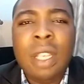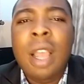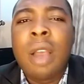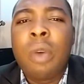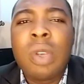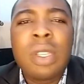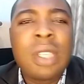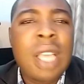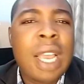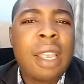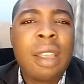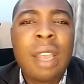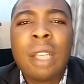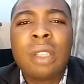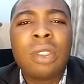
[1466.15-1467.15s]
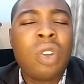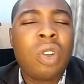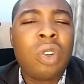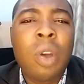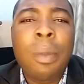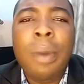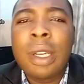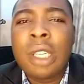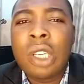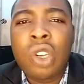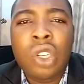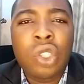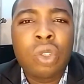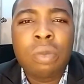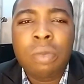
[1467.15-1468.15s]
we say, yes, nobody knows
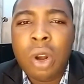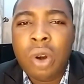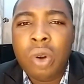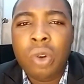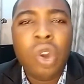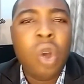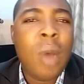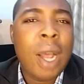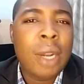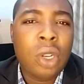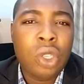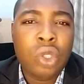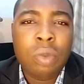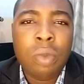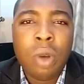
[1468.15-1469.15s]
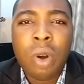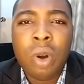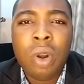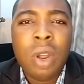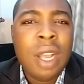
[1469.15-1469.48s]
tomorrow. No one knows tomorrow.